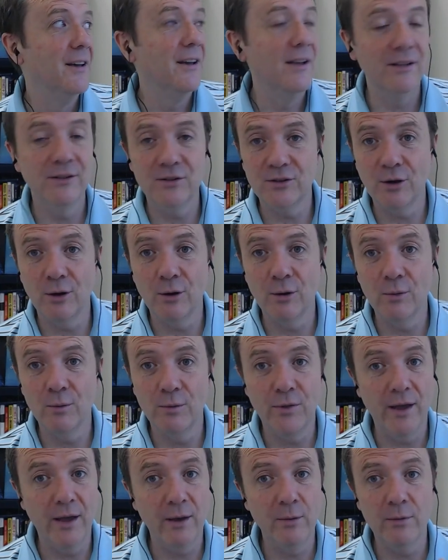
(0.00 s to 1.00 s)
And so
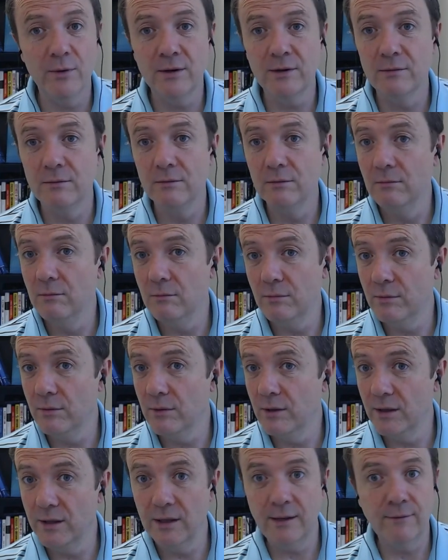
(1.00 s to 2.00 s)
they would
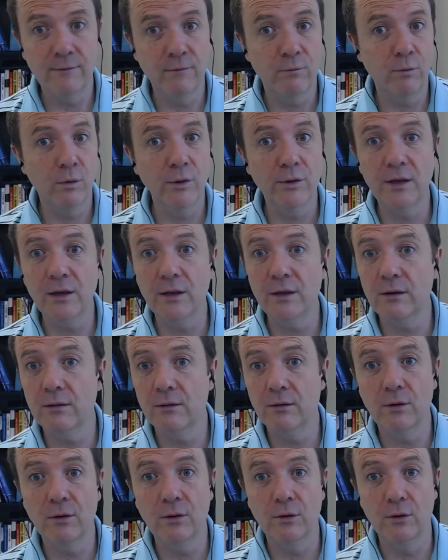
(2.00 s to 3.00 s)
leave
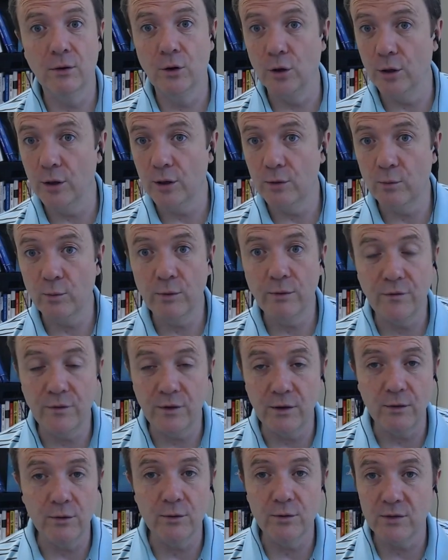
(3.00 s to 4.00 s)
really good
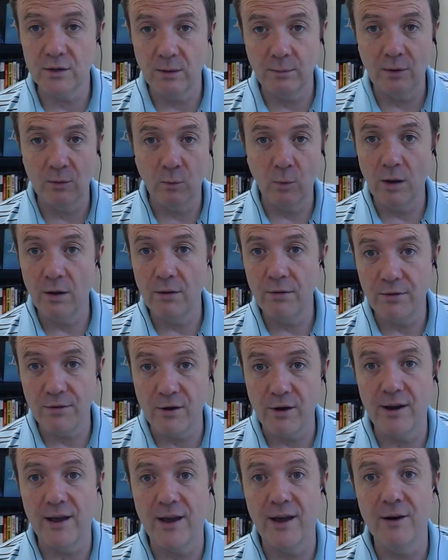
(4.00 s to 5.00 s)
reviews. I mean, well
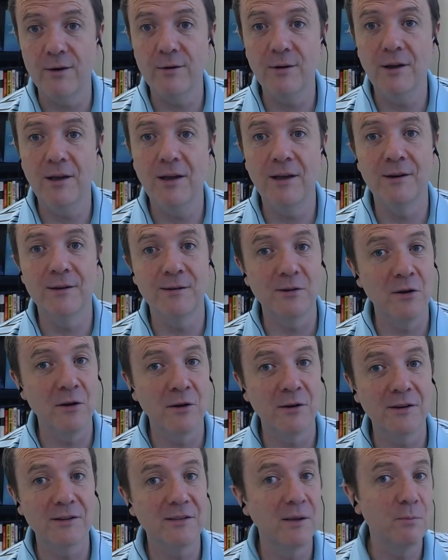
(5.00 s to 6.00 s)
thought out. And as
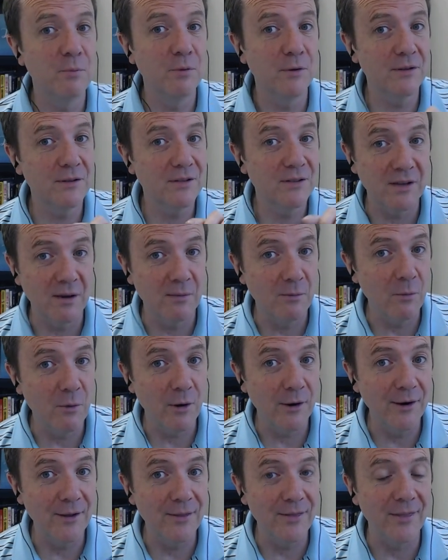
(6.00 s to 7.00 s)
long as they put
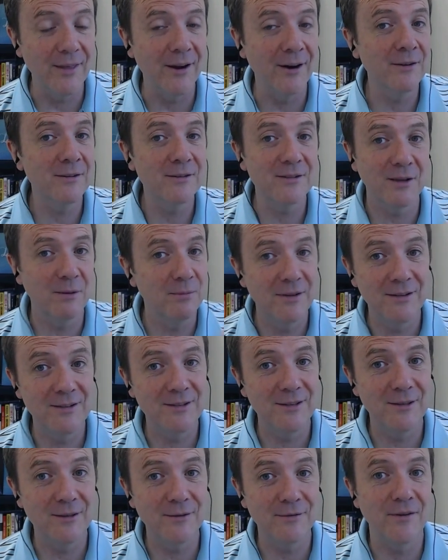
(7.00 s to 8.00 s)
somewhere in there, something
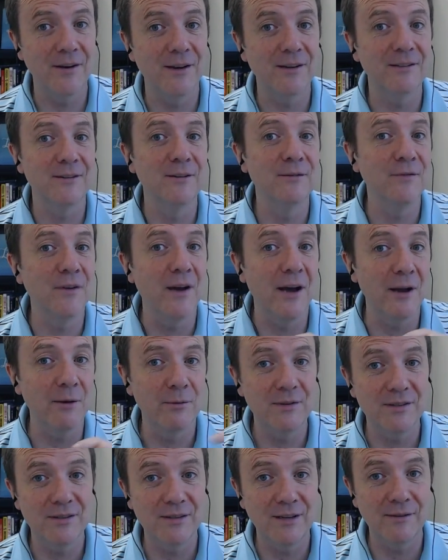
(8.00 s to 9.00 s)
to the effect of, I
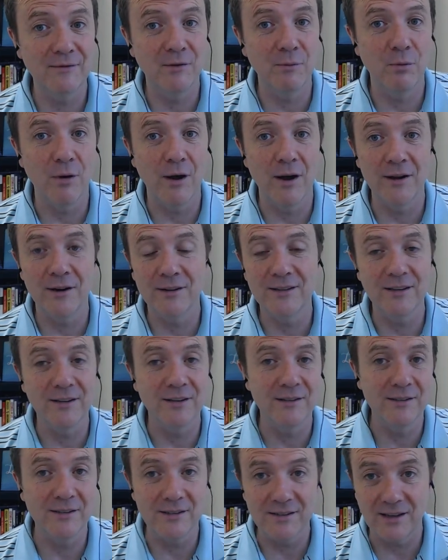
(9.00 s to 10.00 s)
received a product at
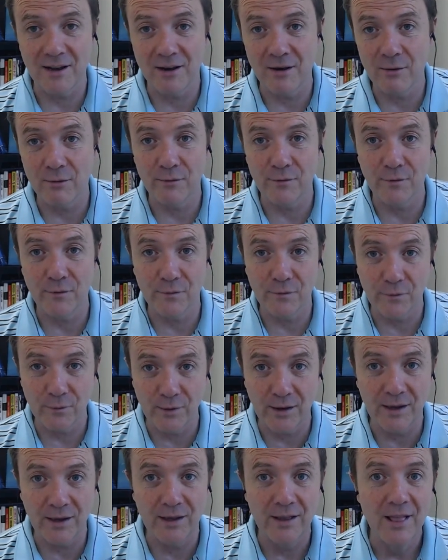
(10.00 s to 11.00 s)
a discount or for
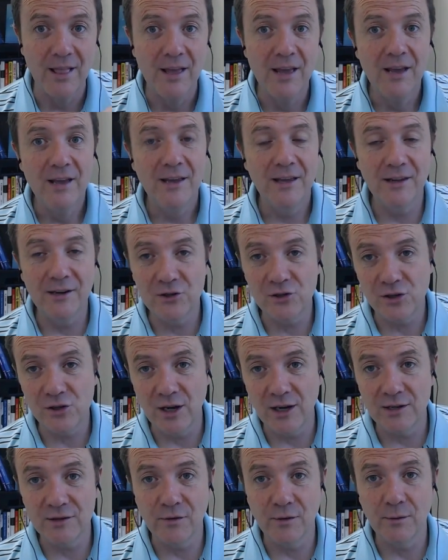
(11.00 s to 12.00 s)
free in
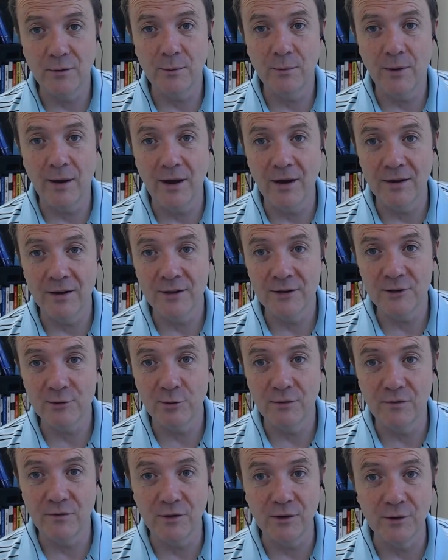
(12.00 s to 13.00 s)
exchange for my
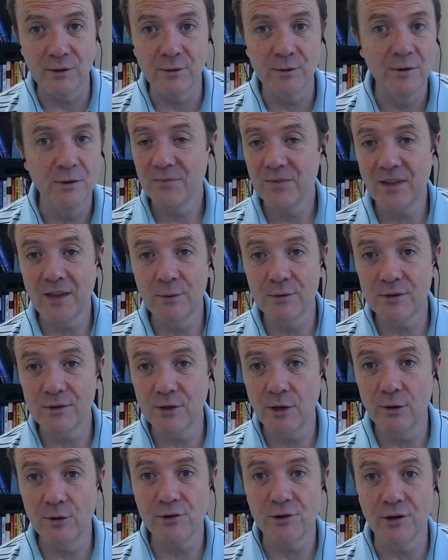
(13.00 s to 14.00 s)
honest review, it was
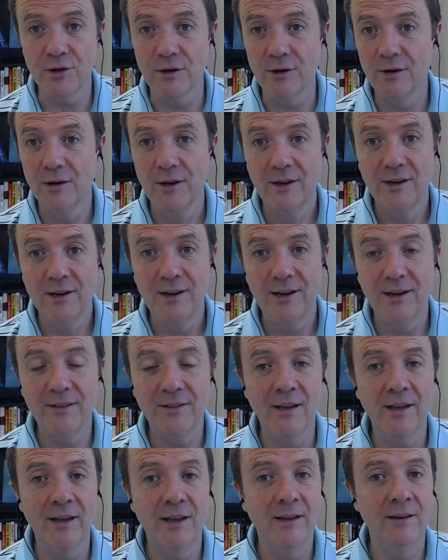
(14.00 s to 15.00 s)
kosher.
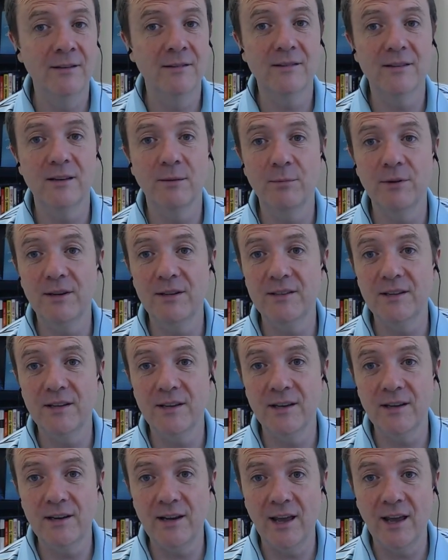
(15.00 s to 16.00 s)
And then somebody
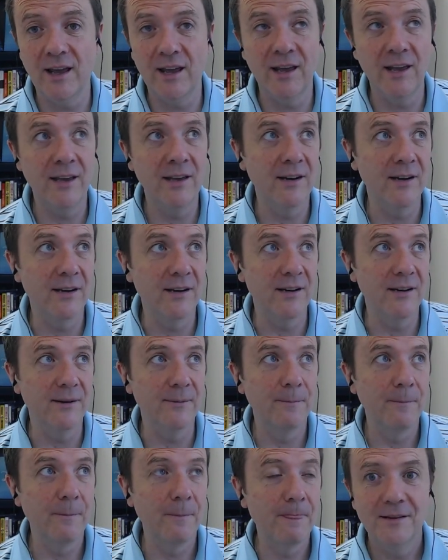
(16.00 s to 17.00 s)
did a uh,
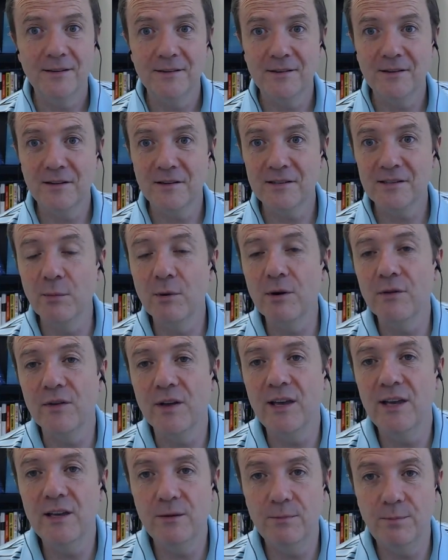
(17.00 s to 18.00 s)
somewhat of a
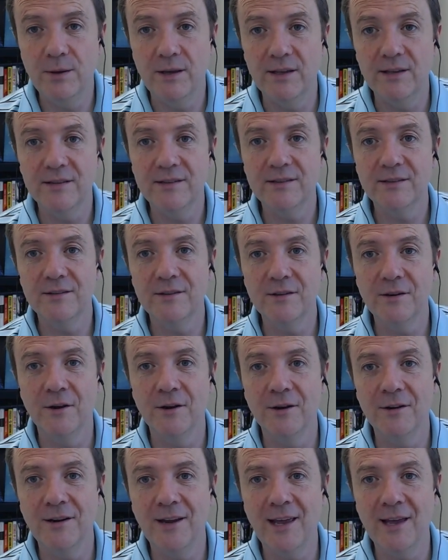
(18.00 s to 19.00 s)
hit piece
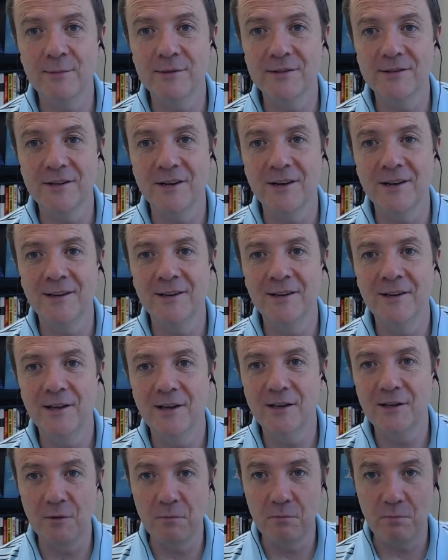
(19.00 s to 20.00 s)
on Amazon
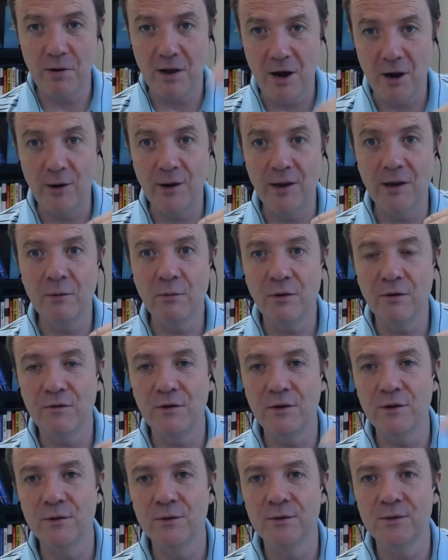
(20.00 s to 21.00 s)
comparing
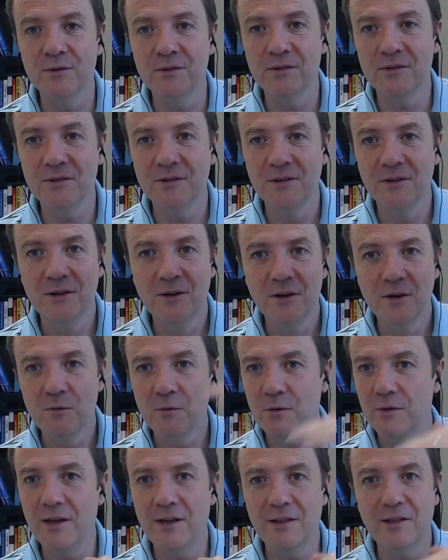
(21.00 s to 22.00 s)
reviews
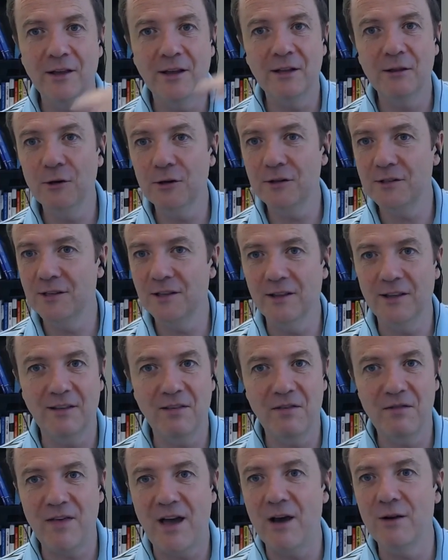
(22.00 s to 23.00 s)
where they had like looked at
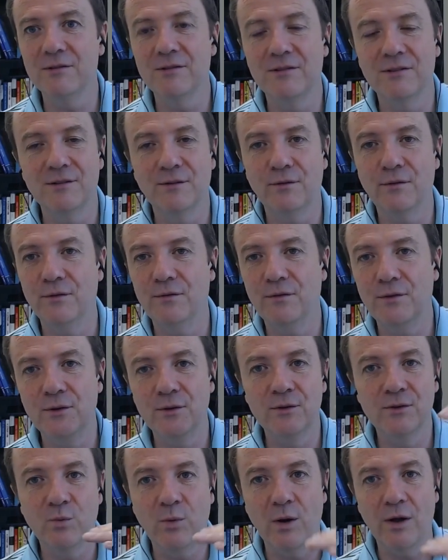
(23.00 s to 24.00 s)
like thousands of
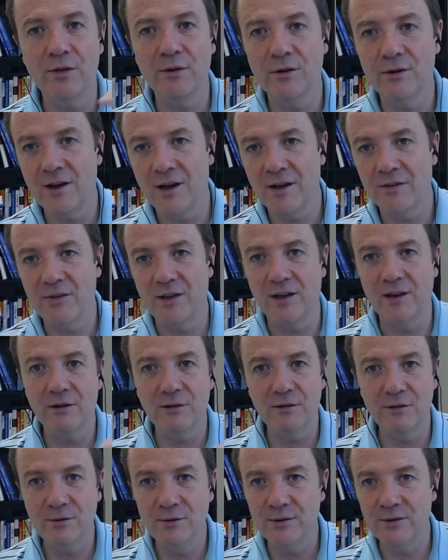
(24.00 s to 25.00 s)
reviews, whether or not they
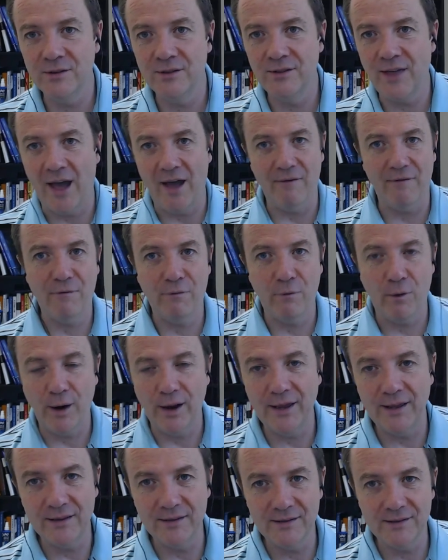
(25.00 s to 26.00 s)
included that
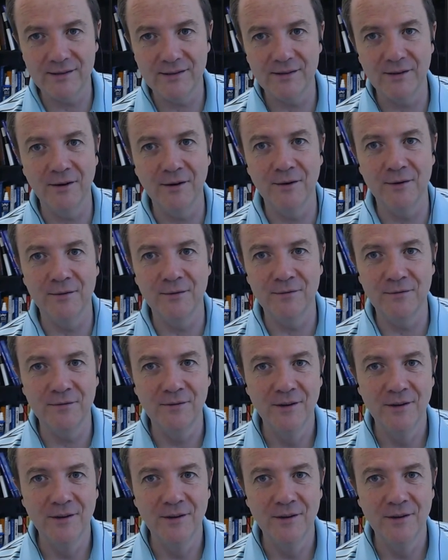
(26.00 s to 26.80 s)
phrase of,